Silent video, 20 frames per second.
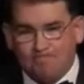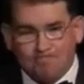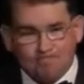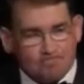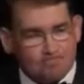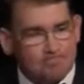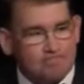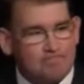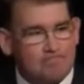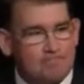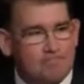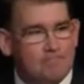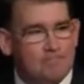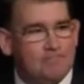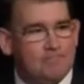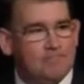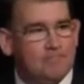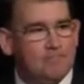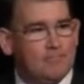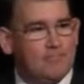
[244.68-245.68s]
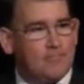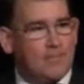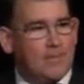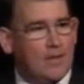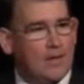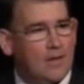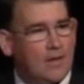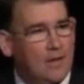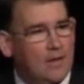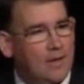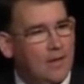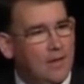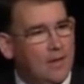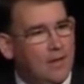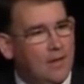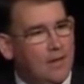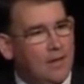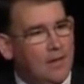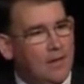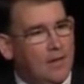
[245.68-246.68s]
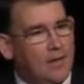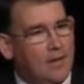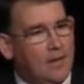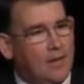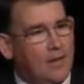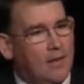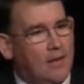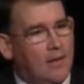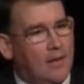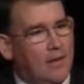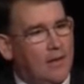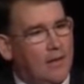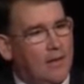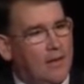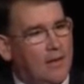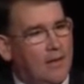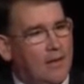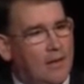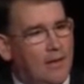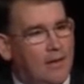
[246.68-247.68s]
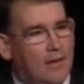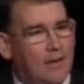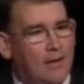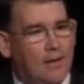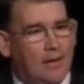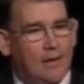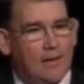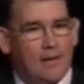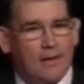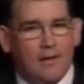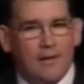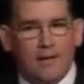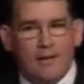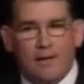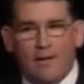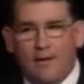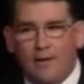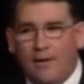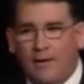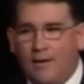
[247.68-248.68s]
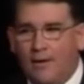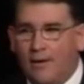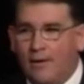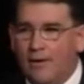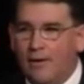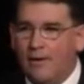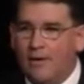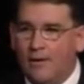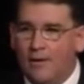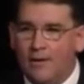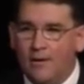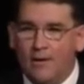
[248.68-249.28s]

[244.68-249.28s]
(no one is talking)